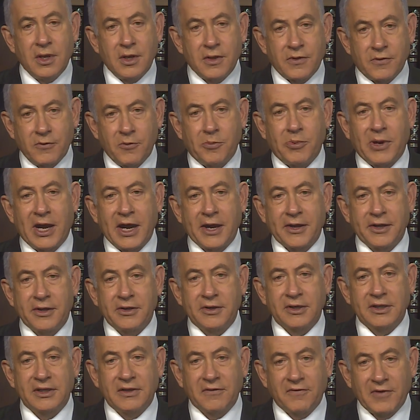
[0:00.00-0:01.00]
through
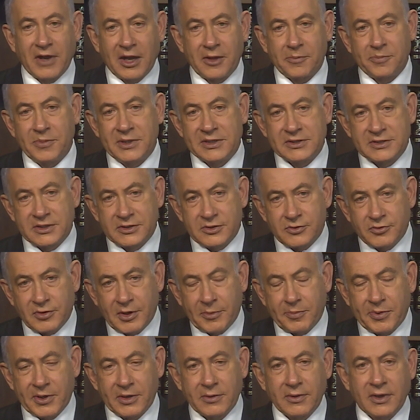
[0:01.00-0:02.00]
pioneering developments in
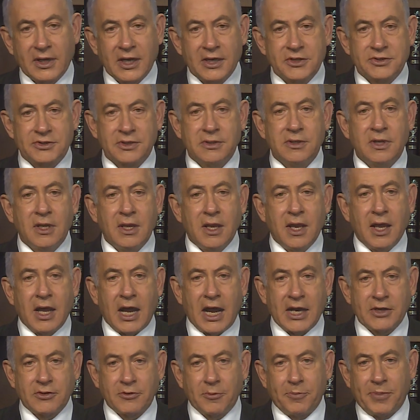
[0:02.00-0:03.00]
drip irrigation,
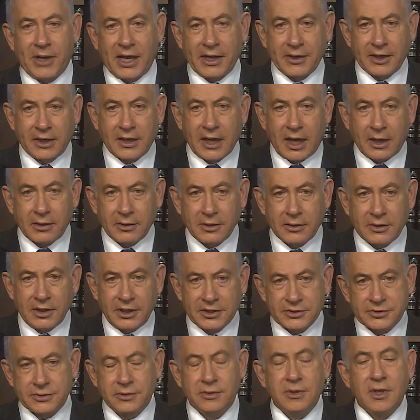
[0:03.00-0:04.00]
hydroponic
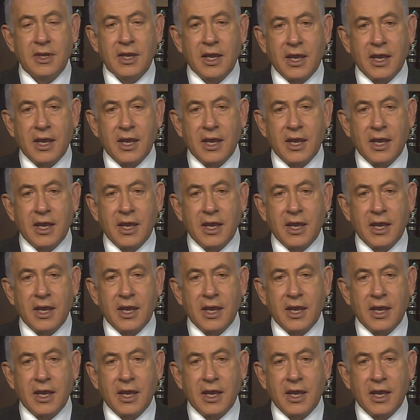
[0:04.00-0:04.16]
agriculture,